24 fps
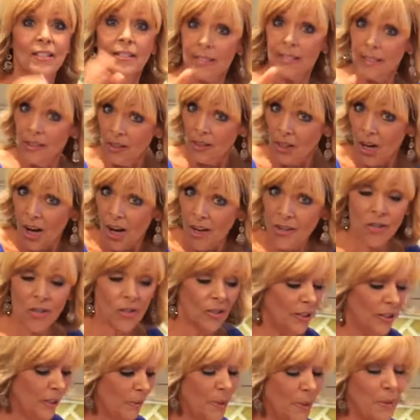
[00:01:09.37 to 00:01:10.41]
It's going to cost you a
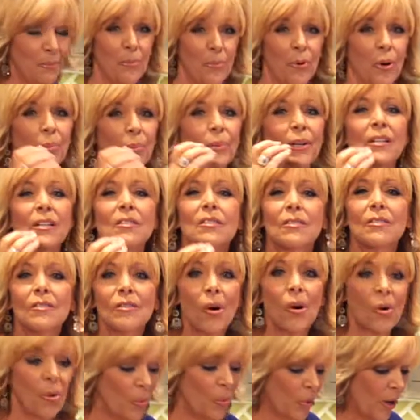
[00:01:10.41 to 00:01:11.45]
little bit more, but it's
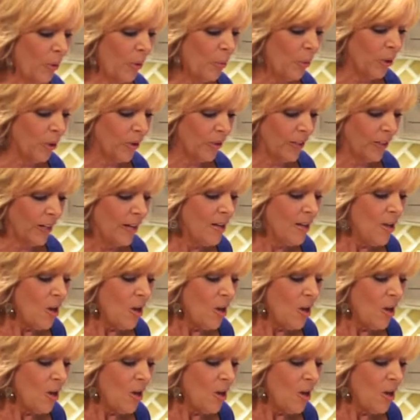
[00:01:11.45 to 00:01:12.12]
so well worth it.